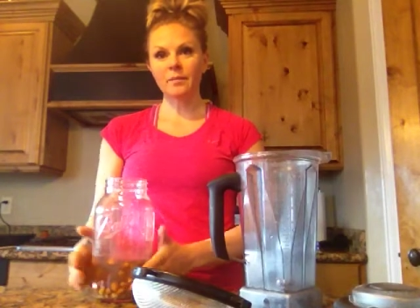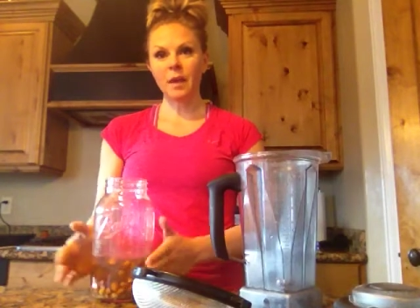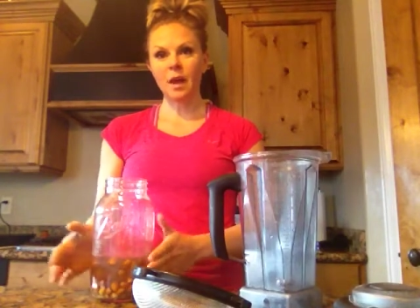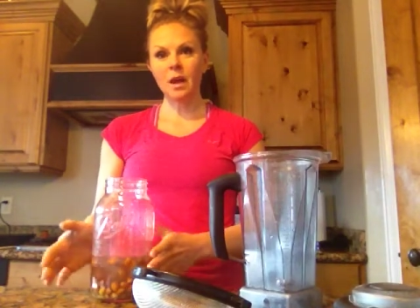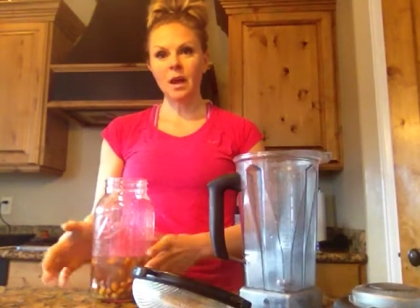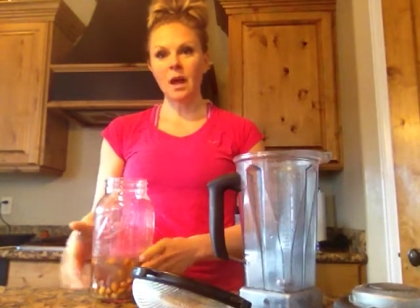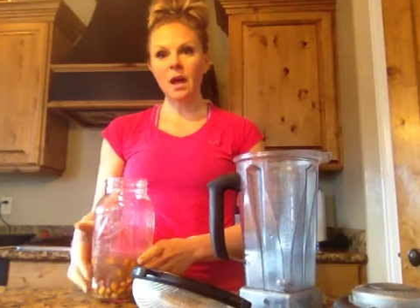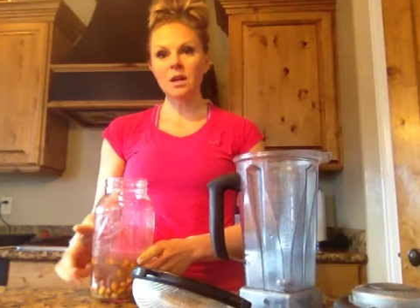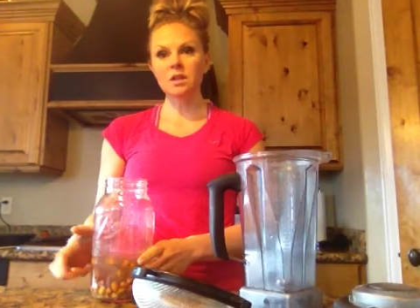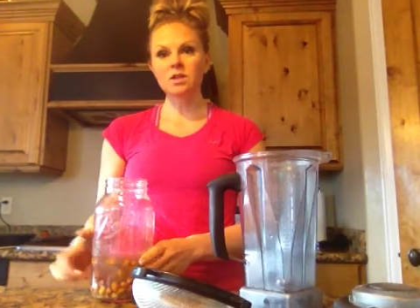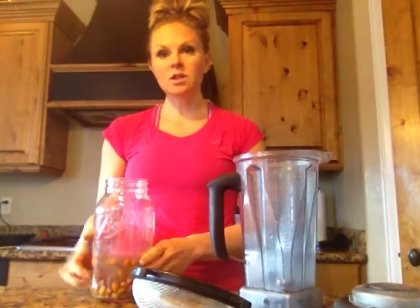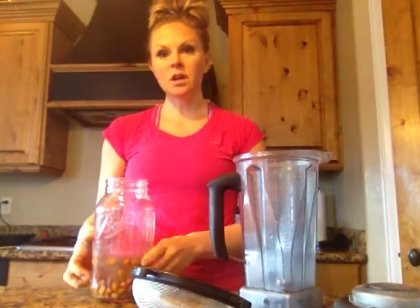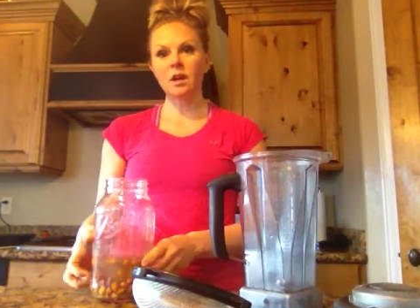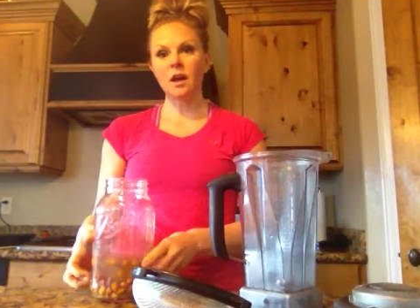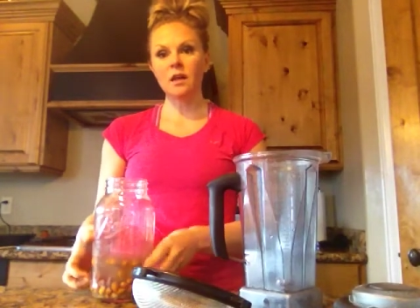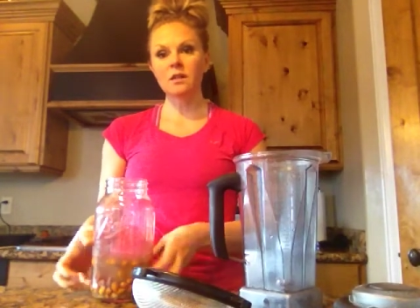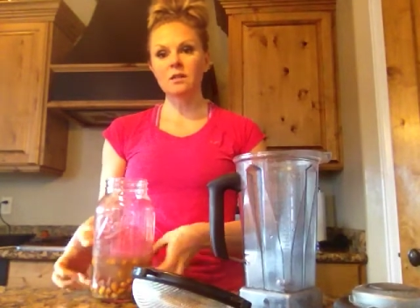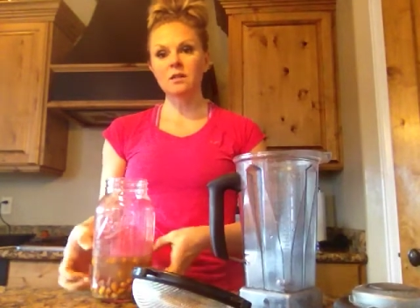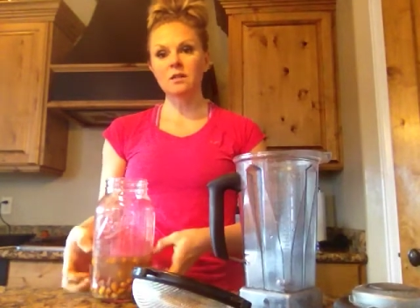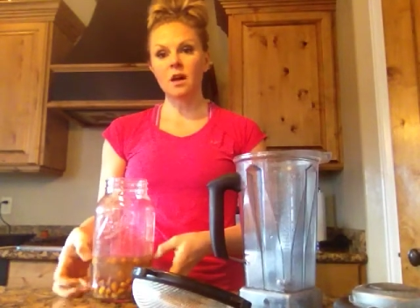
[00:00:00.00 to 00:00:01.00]
And I actually
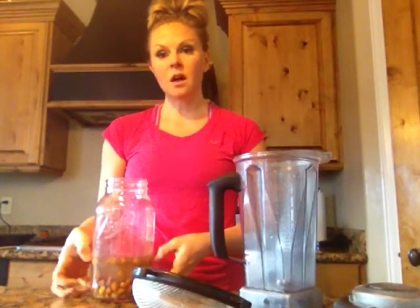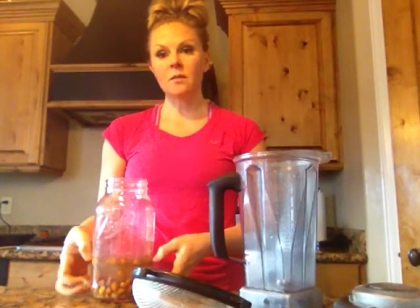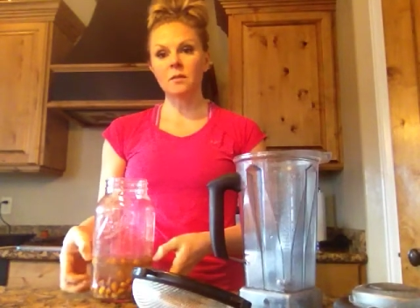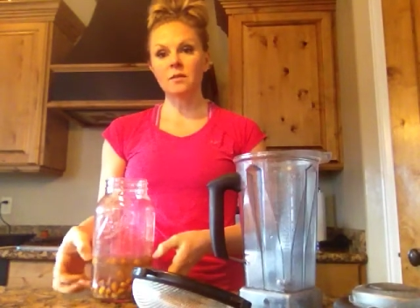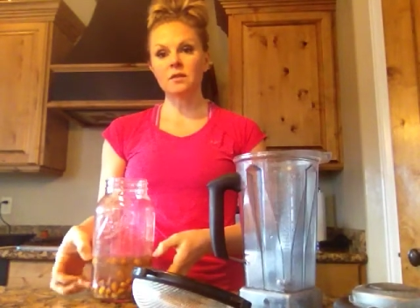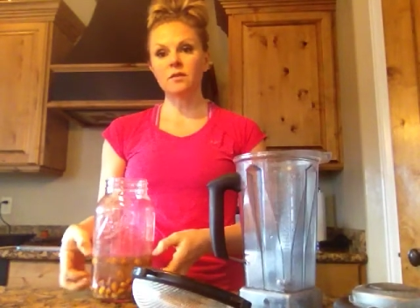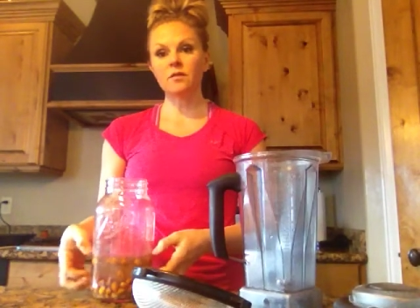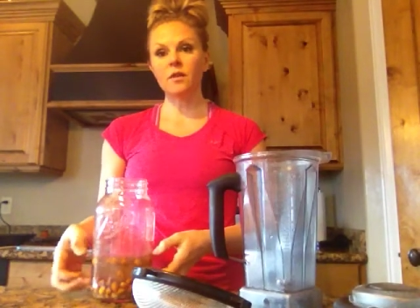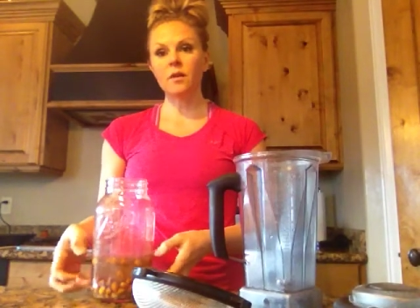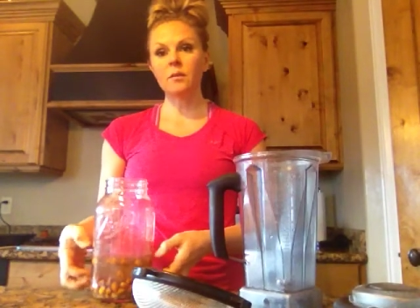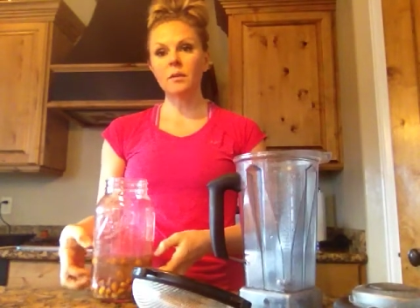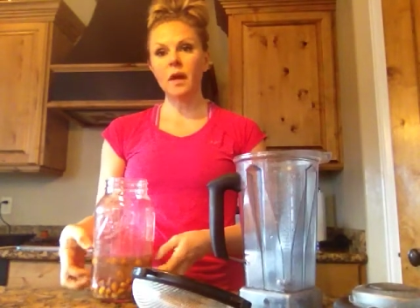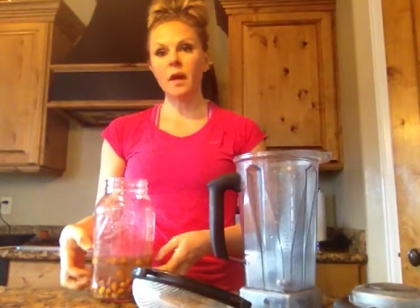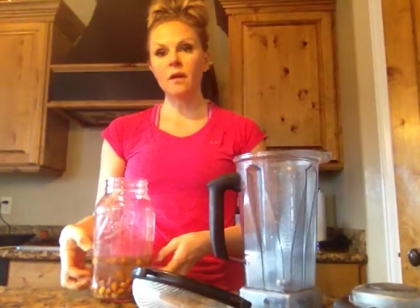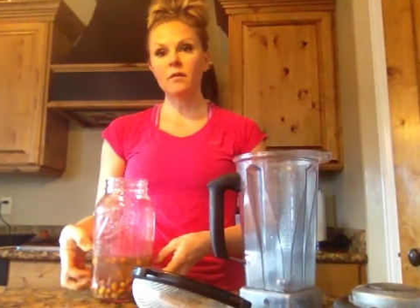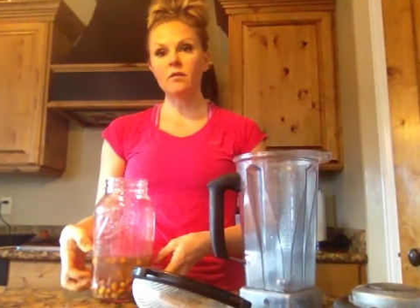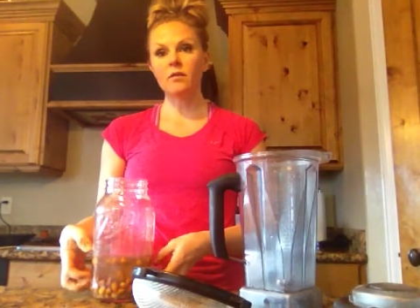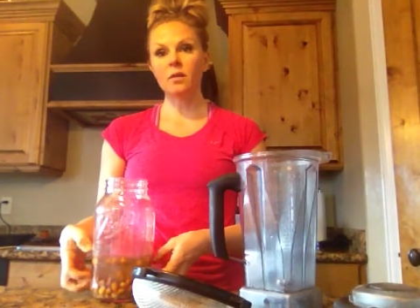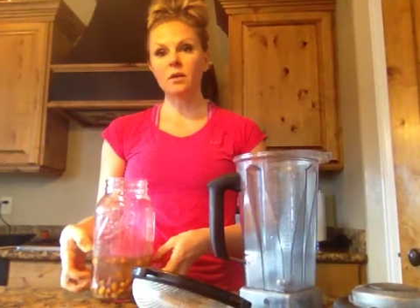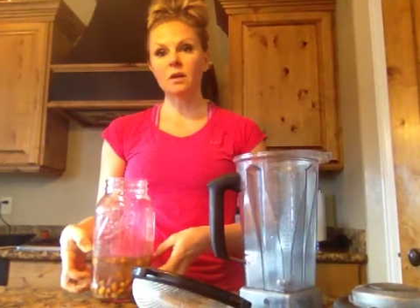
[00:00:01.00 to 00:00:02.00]
got these almonds from
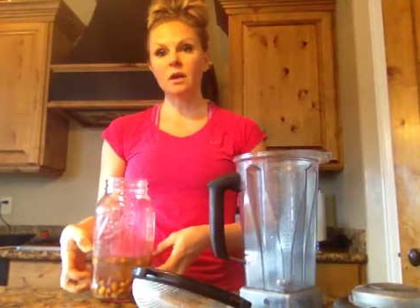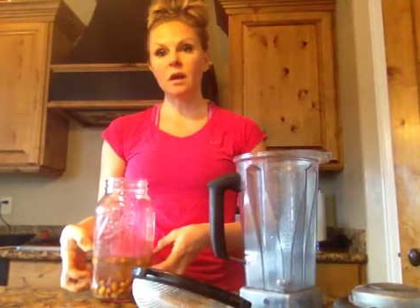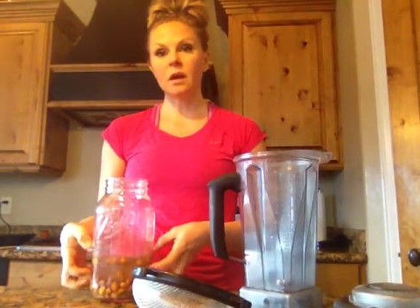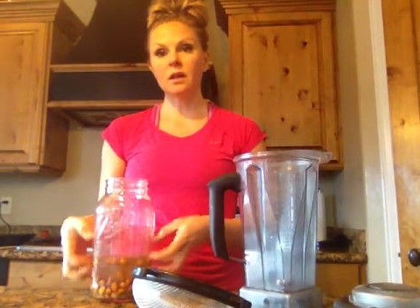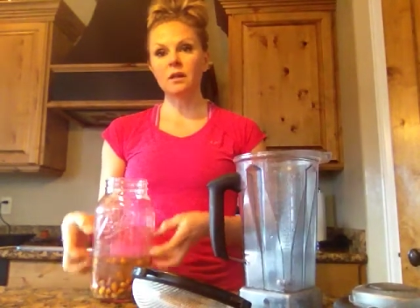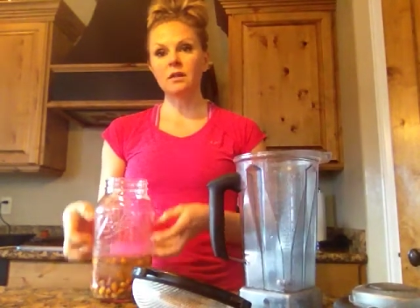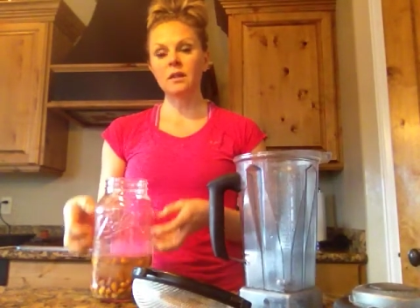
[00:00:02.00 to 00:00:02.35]
California.